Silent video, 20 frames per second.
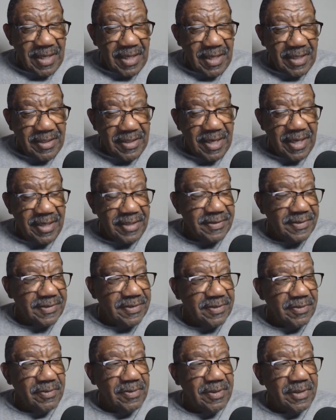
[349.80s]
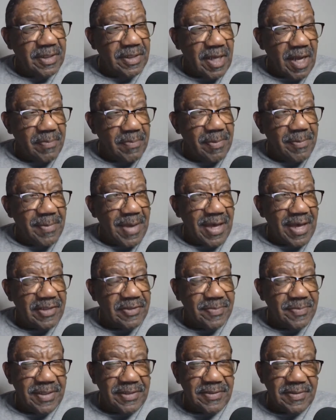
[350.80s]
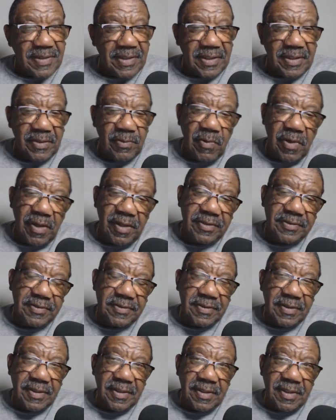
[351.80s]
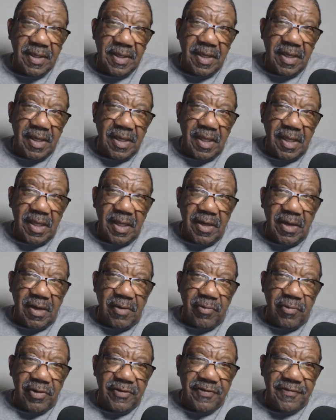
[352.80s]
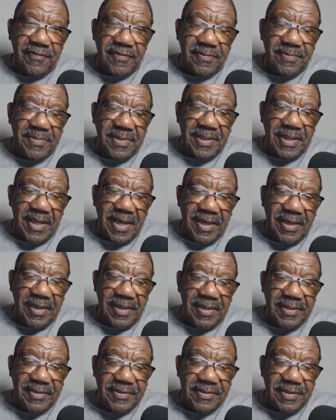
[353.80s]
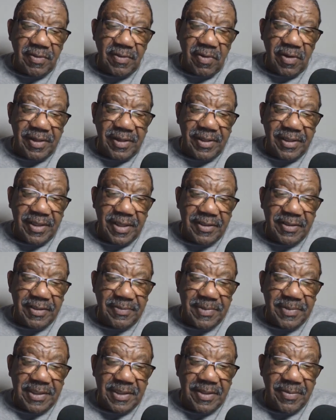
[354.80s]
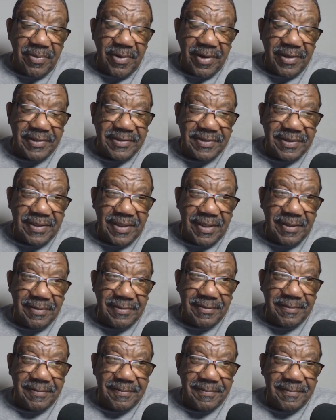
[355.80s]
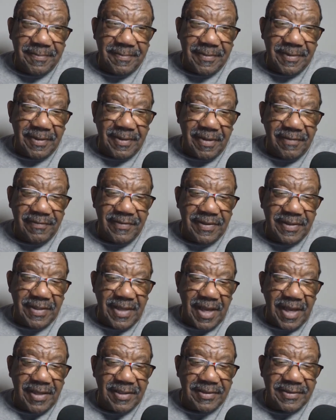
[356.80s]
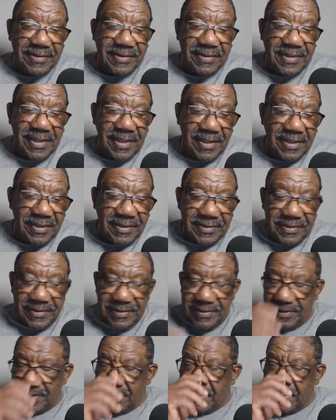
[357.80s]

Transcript: And the Hayes-Tilden Compromise basically was Rutherford B. Hayes, in order to get to be the president of the United States,